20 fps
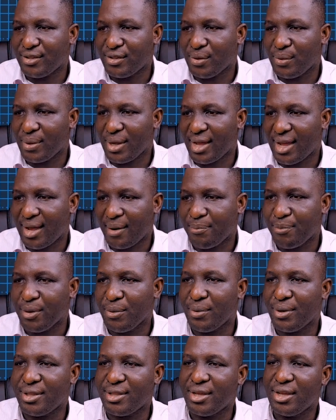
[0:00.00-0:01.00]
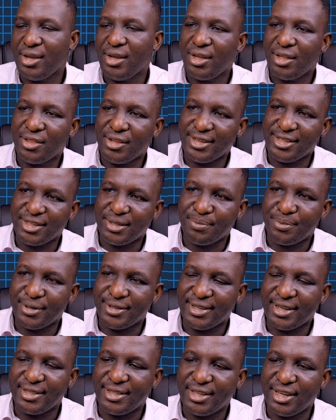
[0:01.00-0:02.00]
So we are happy with this
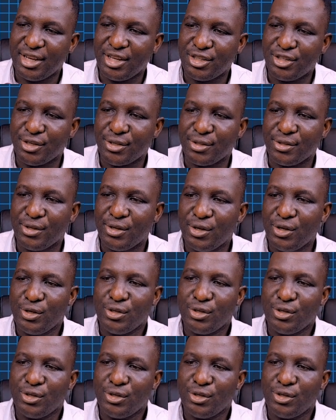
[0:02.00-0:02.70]
representation.